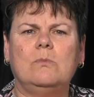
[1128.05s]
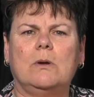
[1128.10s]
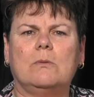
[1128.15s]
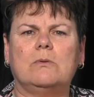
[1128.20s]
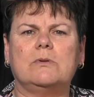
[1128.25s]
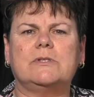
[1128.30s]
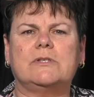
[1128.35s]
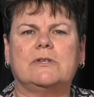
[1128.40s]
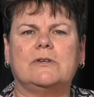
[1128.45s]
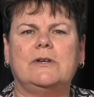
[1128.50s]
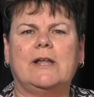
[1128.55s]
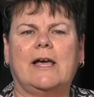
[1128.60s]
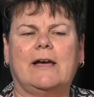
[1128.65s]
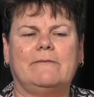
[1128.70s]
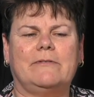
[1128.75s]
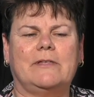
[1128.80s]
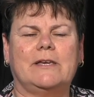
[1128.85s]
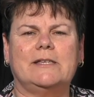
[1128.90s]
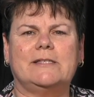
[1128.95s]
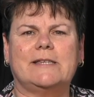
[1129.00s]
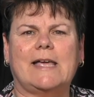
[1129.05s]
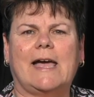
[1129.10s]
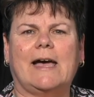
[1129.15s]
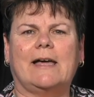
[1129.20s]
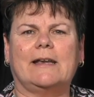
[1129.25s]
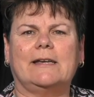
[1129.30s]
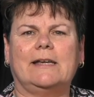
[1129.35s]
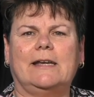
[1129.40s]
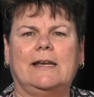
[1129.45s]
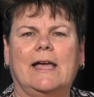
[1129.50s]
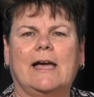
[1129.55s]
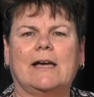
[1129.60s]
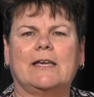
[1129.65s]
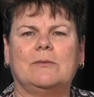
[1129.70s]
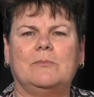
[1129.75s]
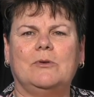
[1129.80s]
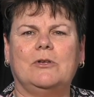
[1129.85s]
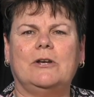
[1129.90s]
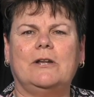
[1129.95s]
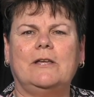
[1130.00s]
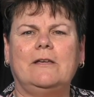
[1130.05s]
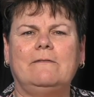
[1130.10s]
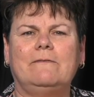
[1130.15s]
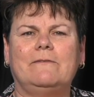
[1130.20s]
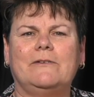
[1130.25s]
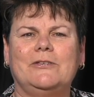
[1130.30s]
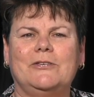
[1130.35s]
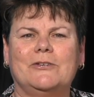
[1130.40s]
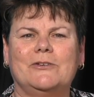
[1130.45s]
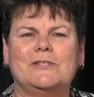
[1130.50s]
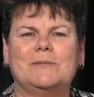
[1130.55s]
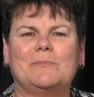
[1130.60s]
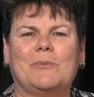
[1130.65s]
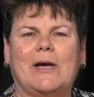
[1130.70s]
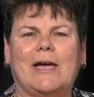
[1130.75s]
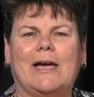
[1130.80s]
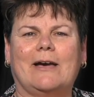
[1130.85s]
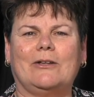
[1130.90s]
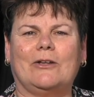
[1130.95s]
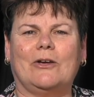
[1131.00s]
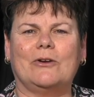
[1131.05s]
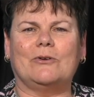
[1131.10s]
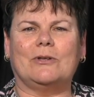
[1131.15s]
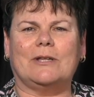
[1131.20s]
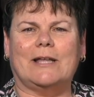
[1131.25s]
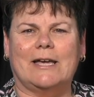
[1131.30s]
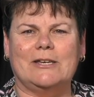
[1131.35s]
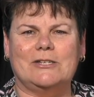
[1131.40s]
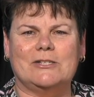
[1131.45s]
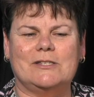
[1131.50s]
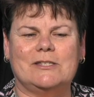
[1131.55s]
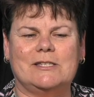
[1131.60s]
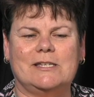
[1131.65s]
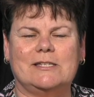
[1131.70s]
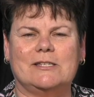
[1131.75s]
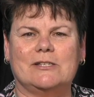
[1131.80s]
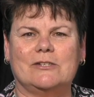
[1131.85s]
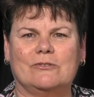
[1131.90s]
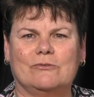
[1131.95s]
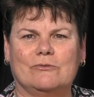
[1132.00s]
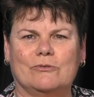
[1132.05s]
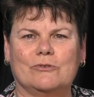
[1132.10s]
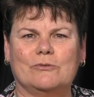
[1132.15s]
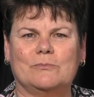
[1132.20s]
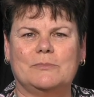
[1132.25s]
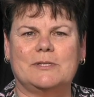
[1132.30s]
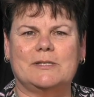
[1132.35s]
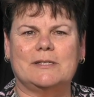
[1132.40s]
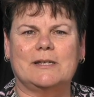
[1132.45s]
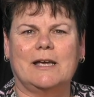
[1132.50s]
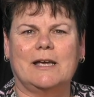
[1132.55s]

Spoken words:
we will soon have these out in our community for use by our local agencies and groups.